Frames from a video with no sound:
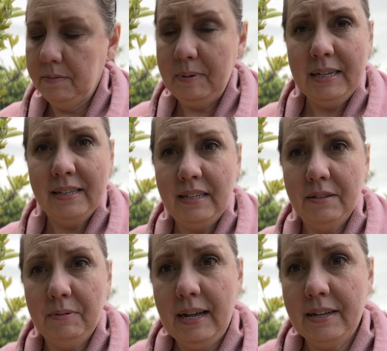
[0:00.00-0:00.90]
because these
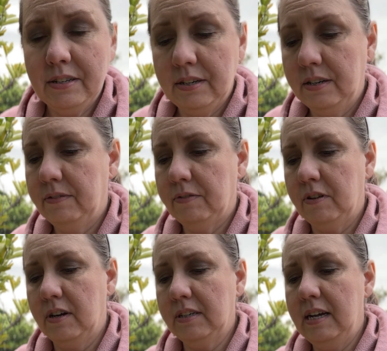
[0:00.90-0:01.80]
will last for a
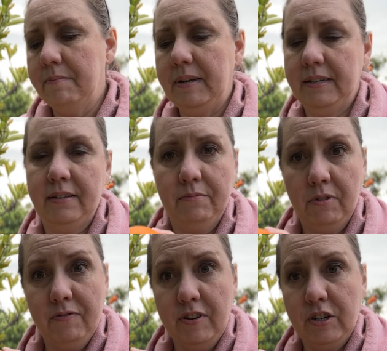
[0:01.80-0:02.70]
long time because
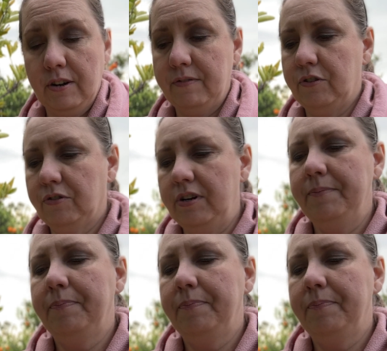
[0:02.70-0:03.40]
they're fresh off the tree.